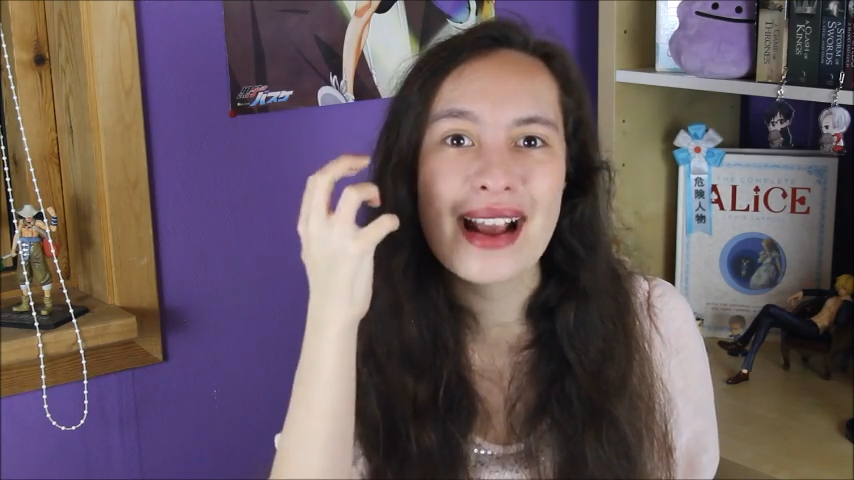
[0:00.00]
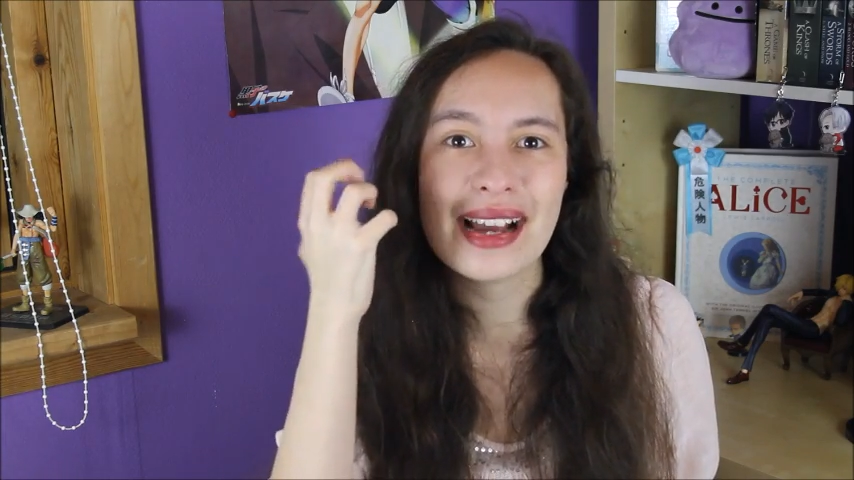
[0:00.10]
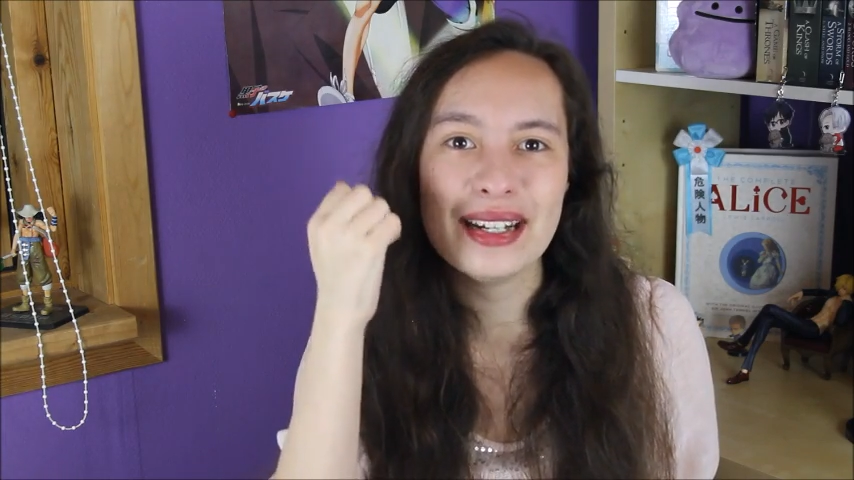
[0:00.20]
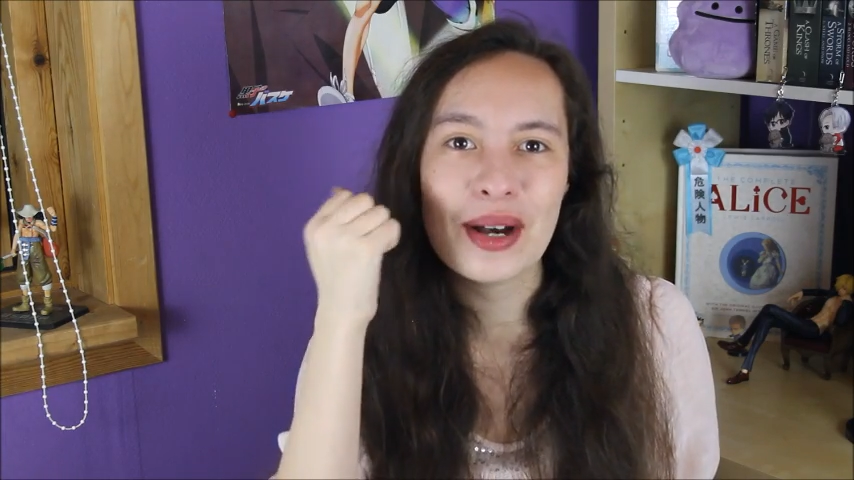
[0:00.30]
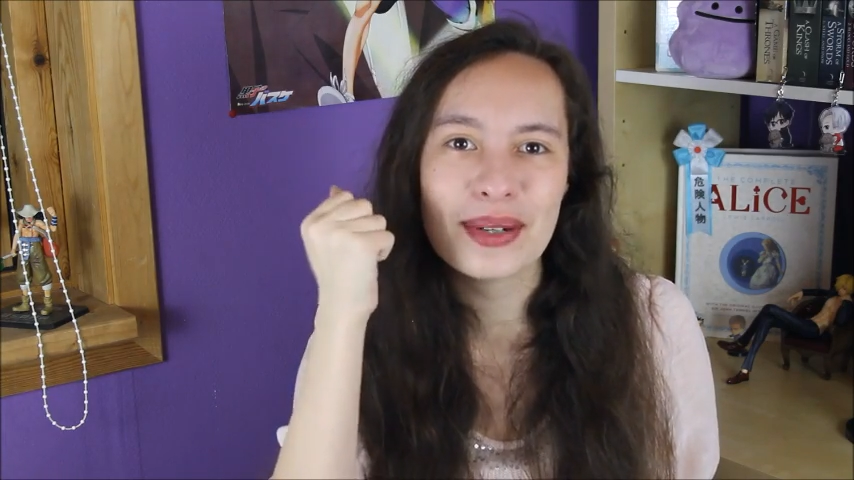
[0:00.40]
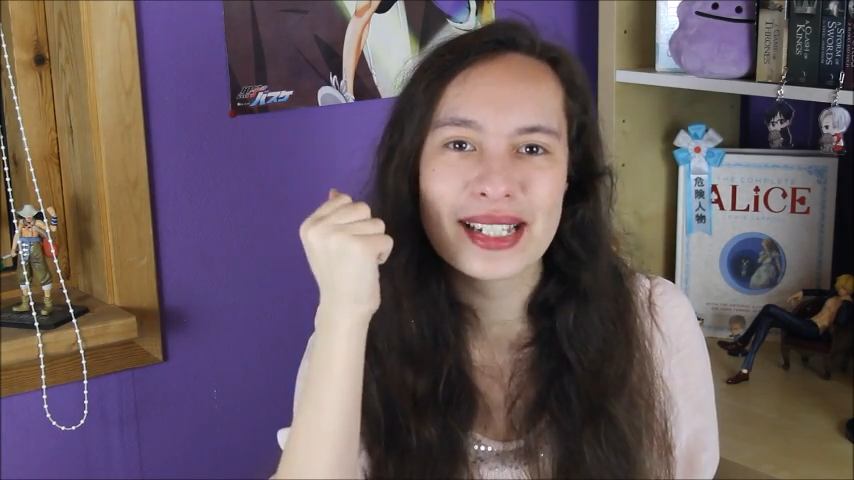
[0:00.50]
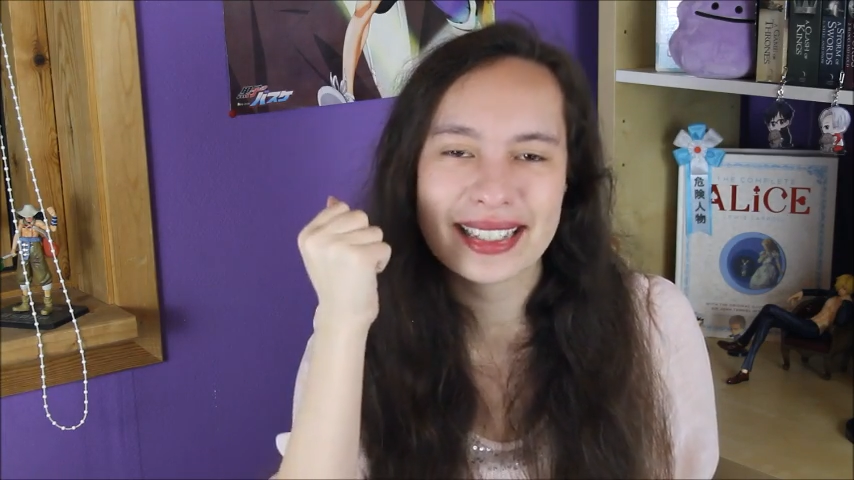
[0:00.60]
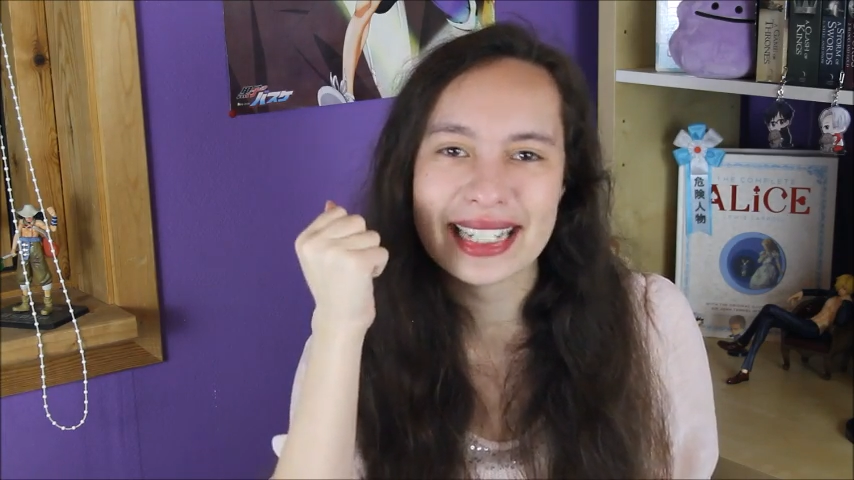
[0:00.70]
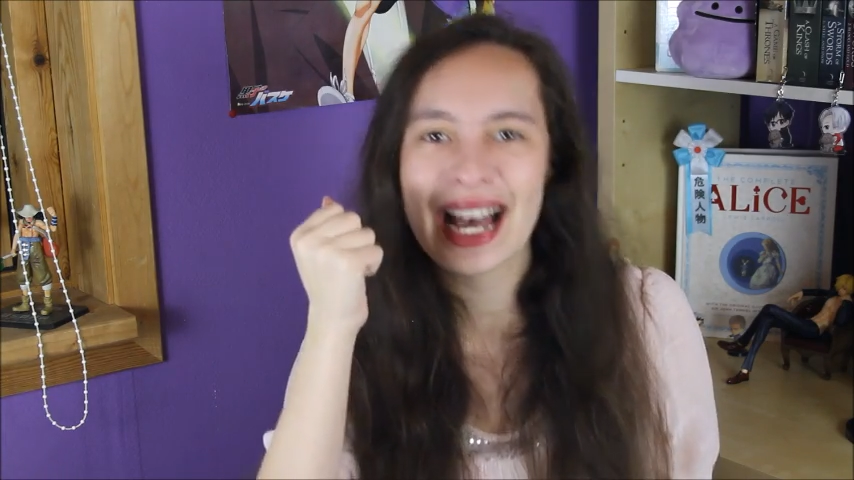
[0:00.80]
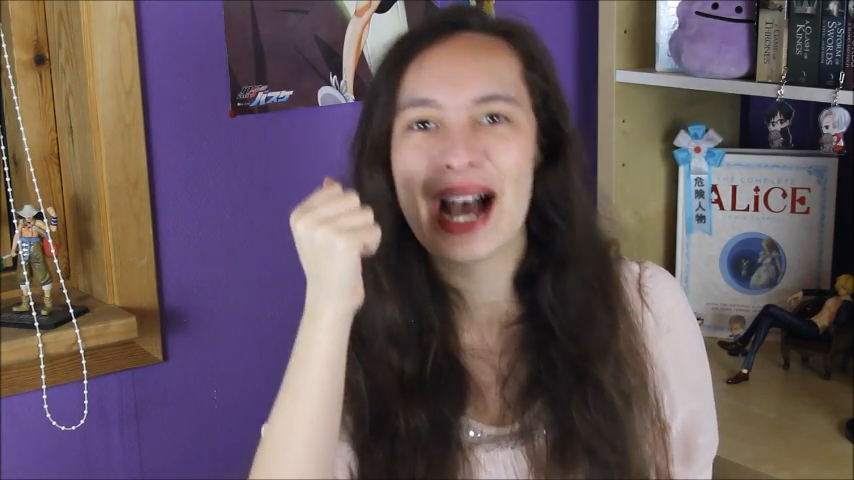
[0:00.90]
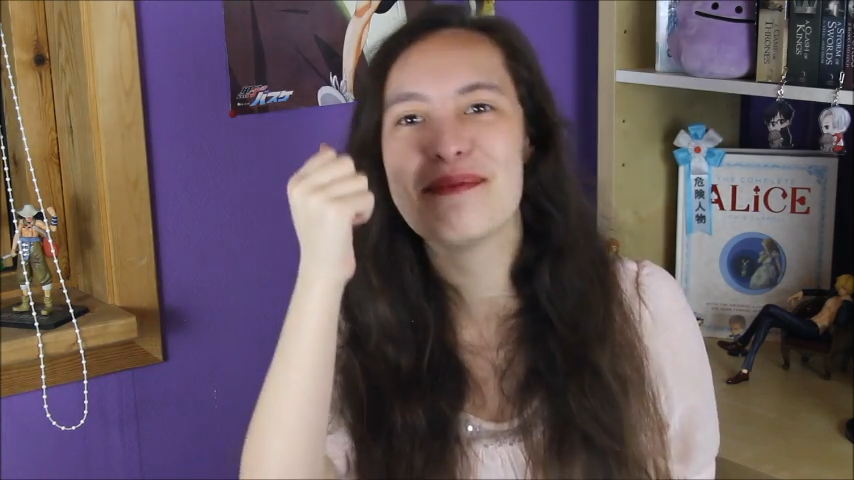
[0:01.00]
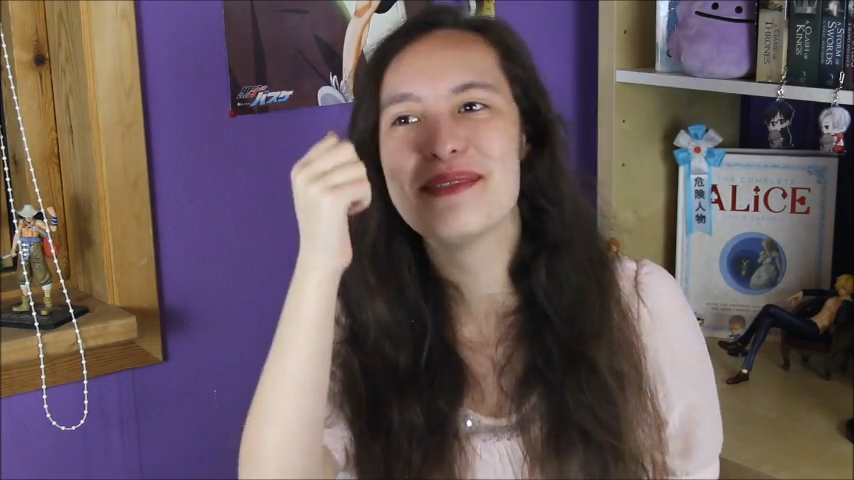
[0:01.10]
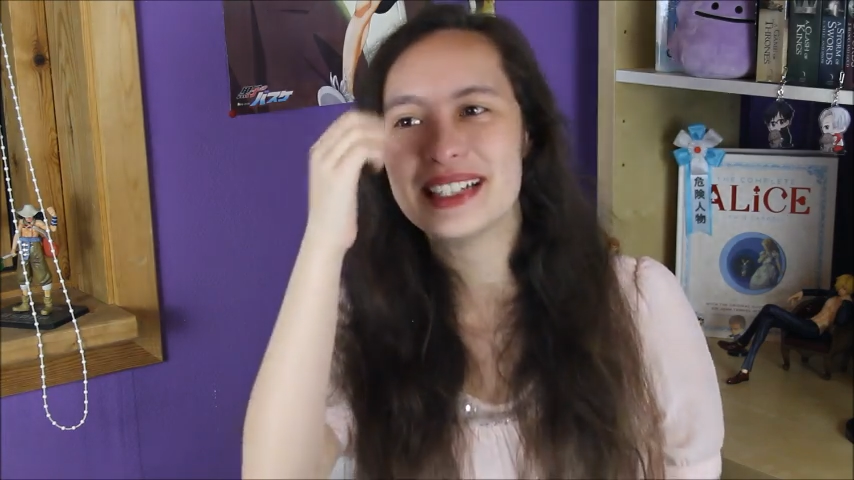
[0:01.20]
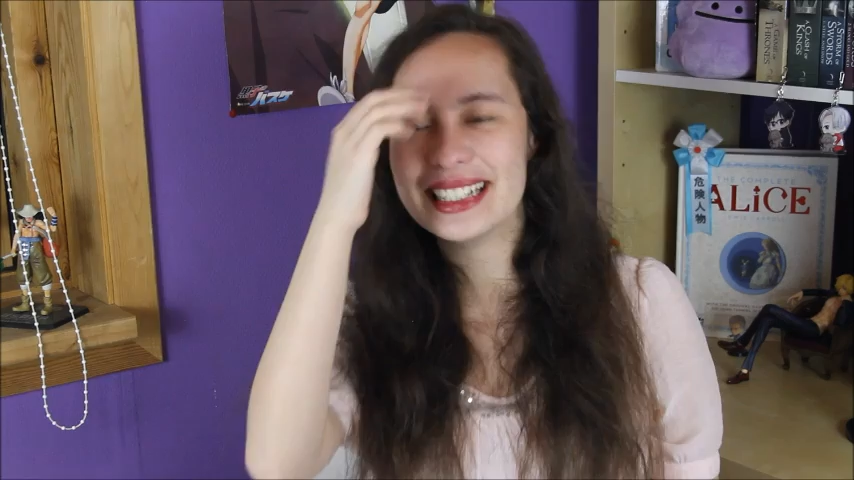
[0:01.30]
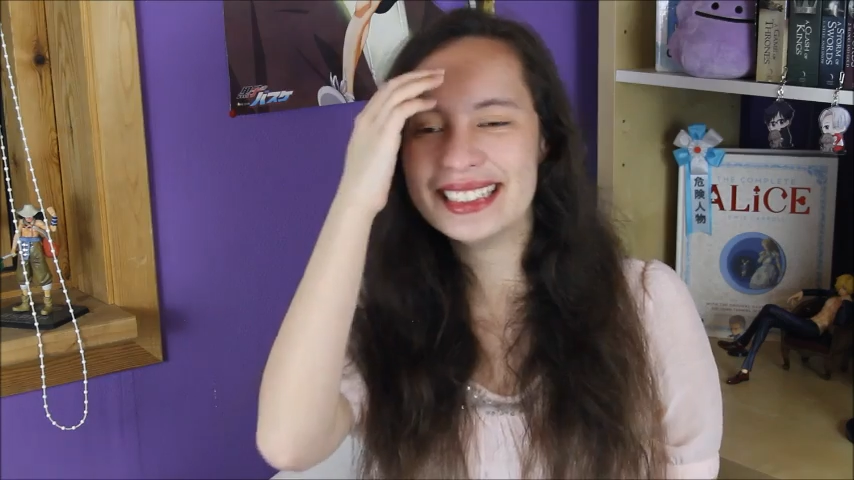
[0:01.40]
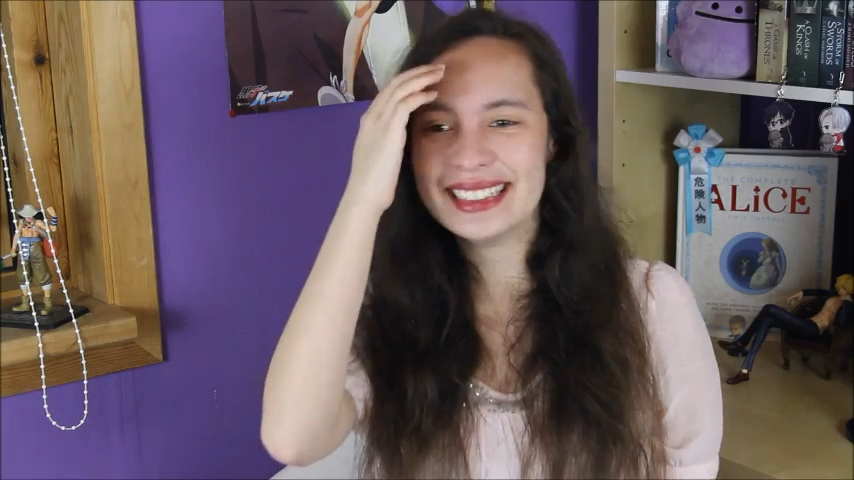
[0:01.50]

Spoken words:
I know what's gonna happen.